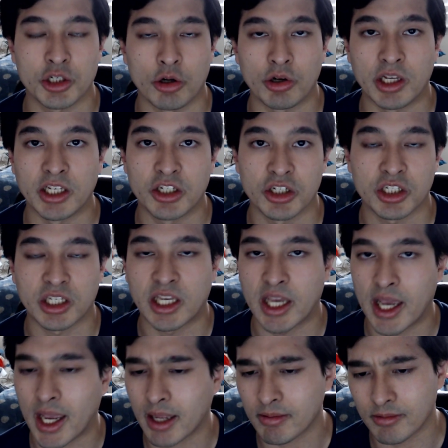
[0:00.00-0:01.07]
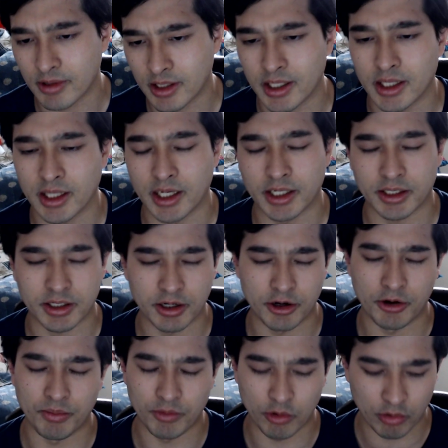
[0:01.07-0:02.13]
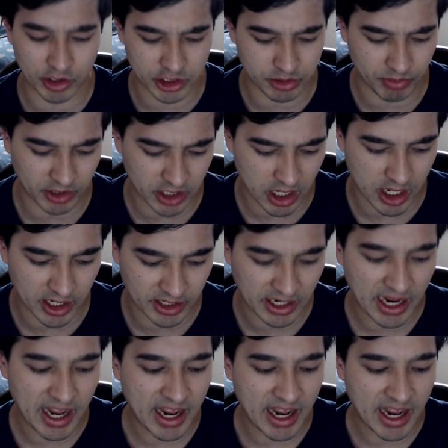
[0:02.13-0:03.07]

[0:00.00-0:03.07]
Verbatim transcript: or he just can't really, like, um, whatchamacallit,